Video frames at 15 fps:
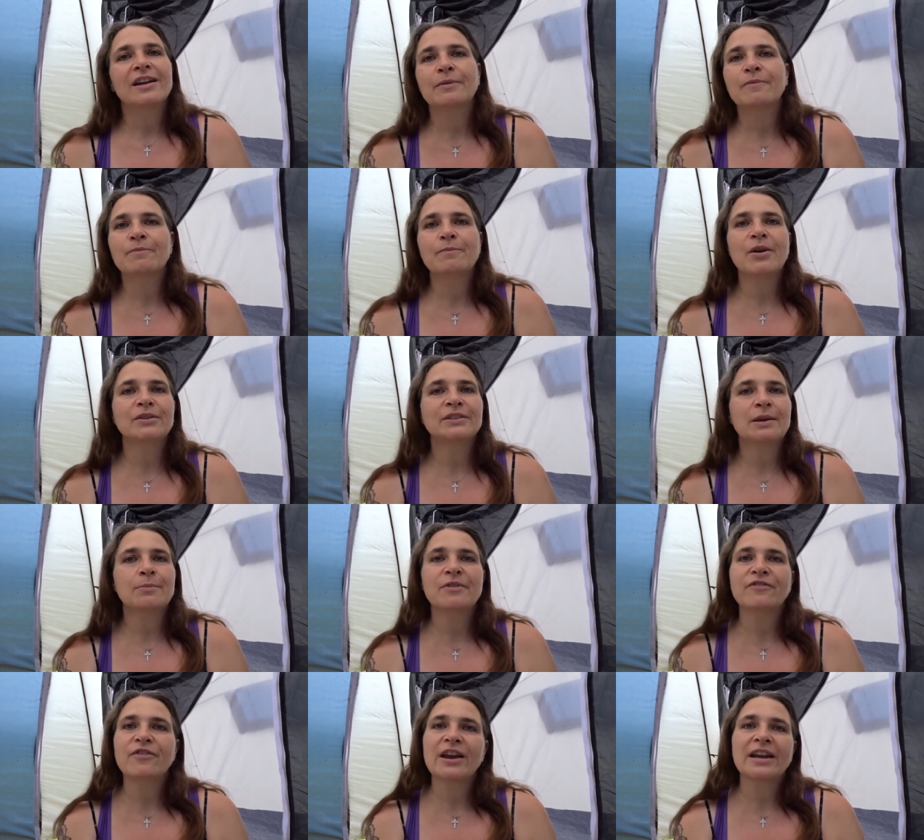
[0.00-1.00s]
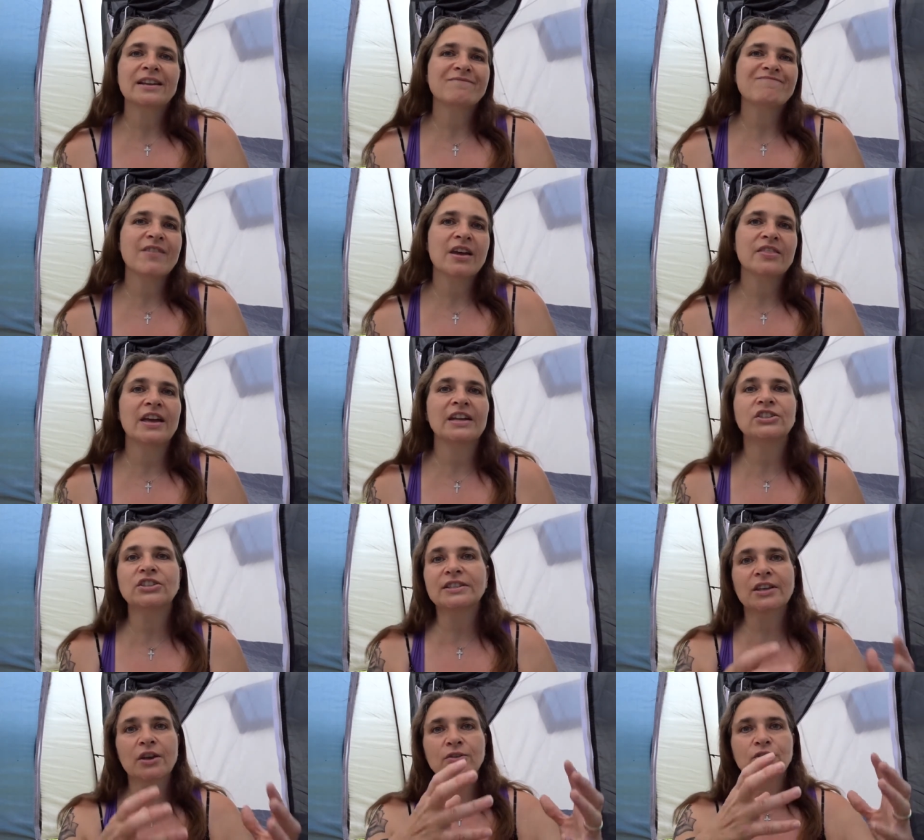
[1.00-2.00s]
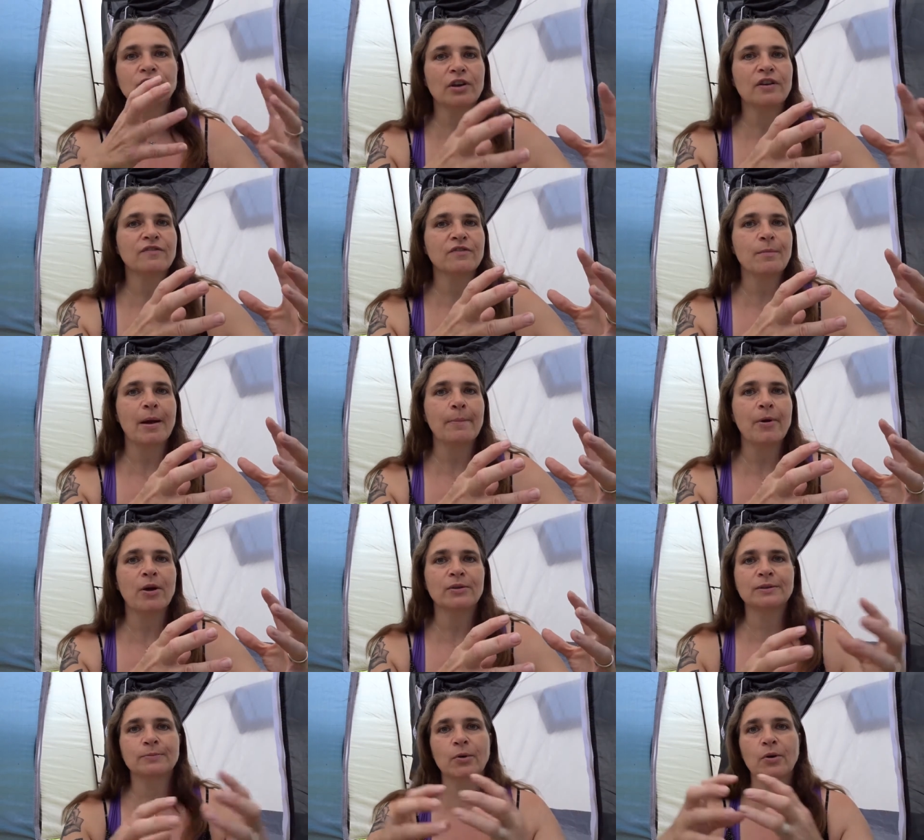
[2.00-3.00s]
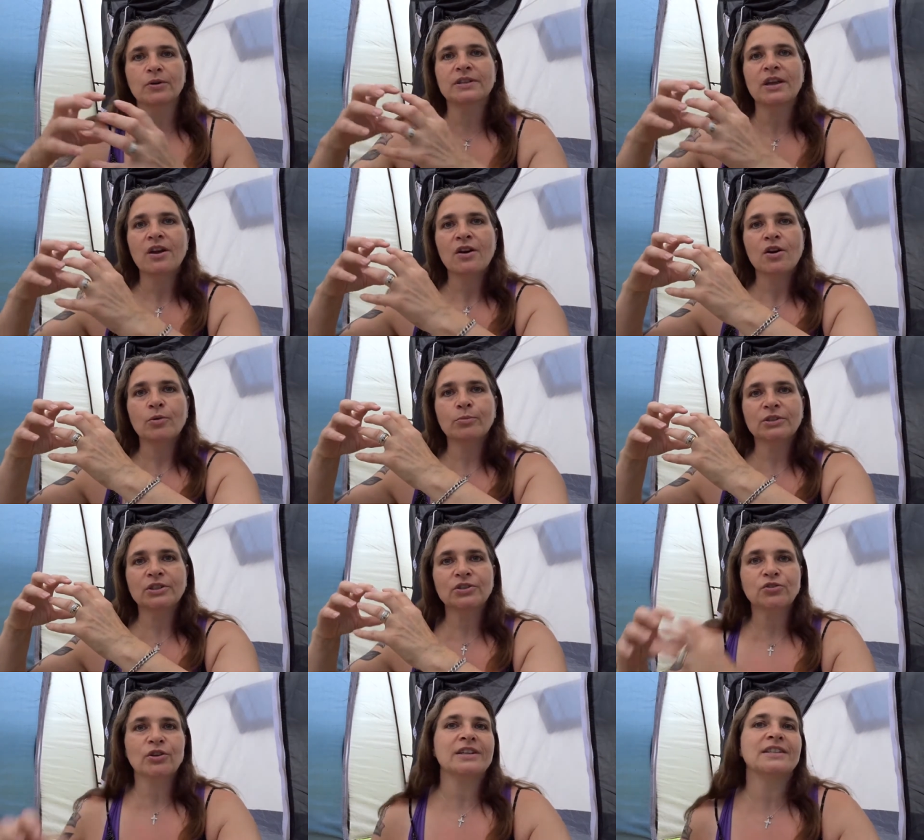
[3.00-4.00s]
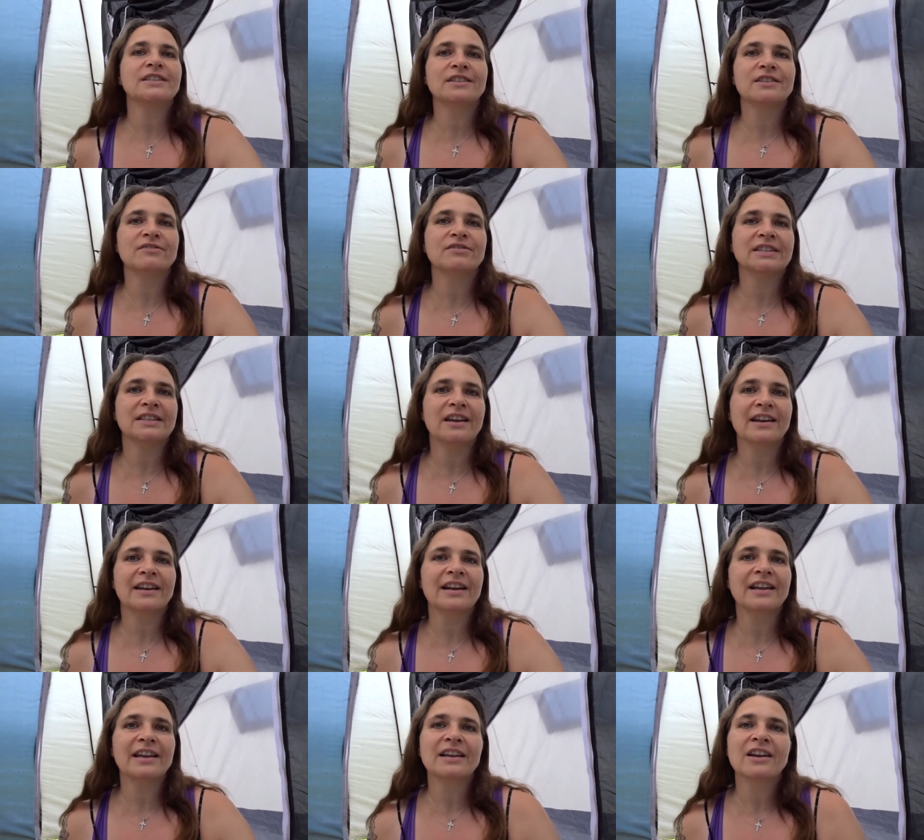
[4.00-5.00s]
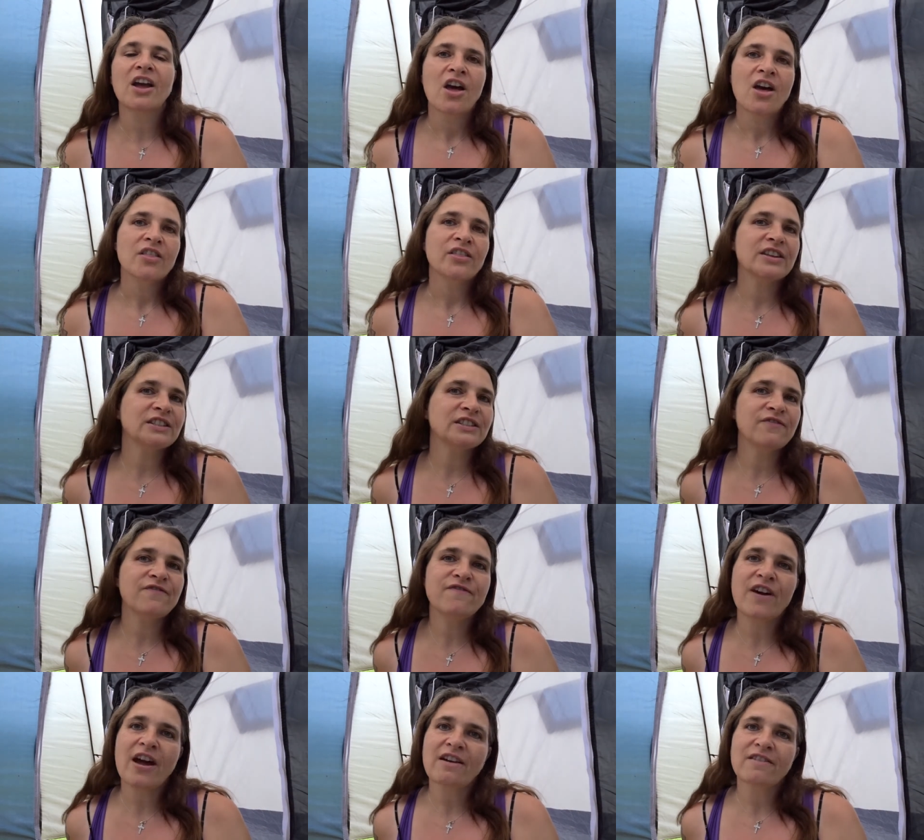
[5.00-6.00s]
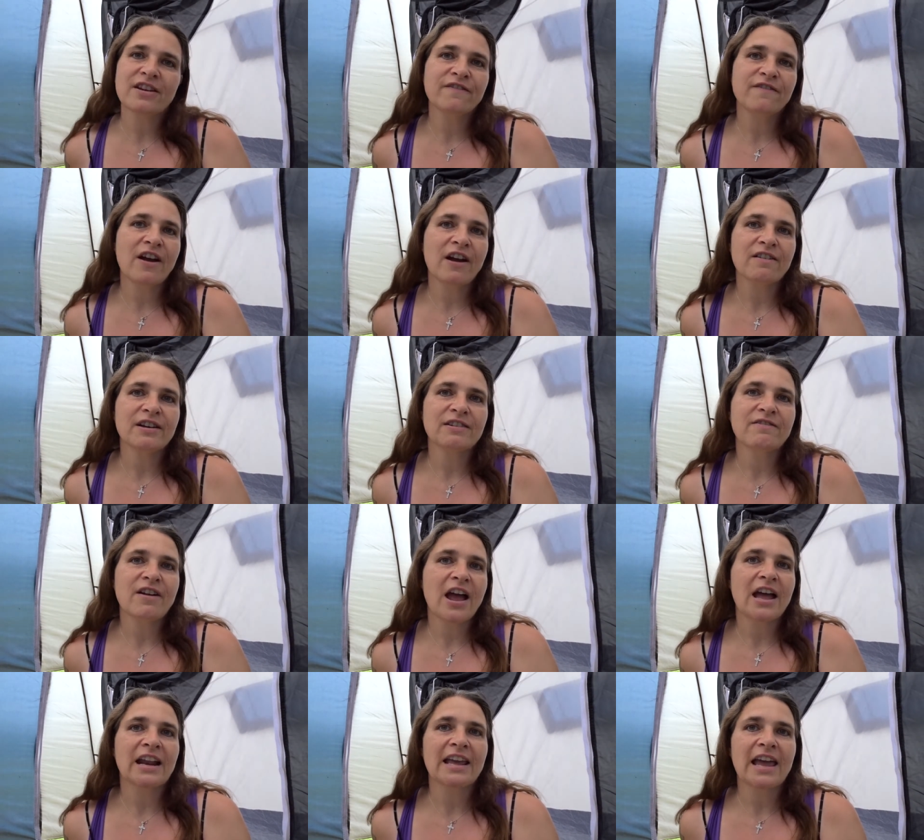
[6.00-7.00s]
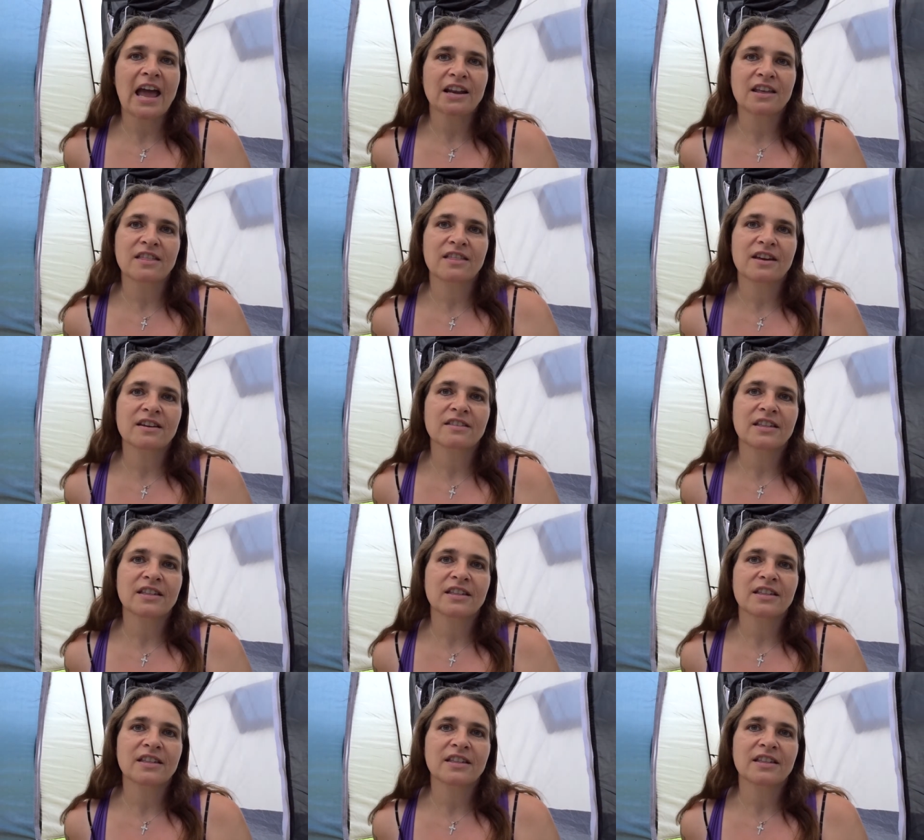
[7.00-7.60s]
most, I'm afraid, they just go straight from our post box, almost straight into the recycling. There's very, very rarely anything